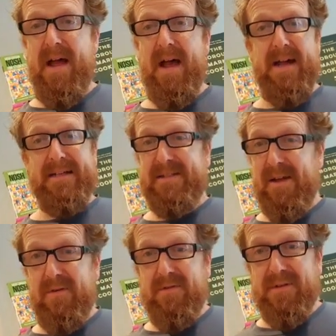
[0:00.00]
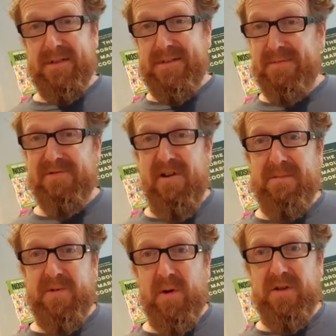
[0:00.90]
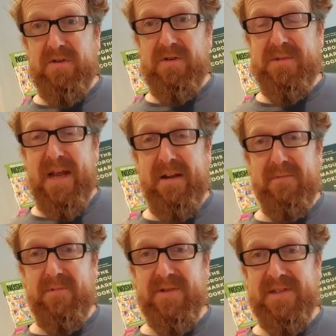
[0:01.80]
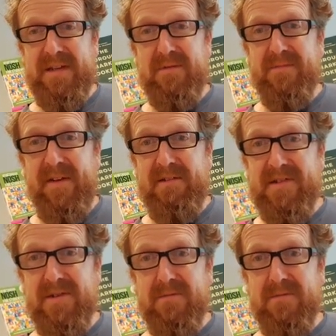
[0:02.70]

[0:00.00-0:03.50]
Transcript: So subscribe to our YouTube channel, and we'll see you very soon.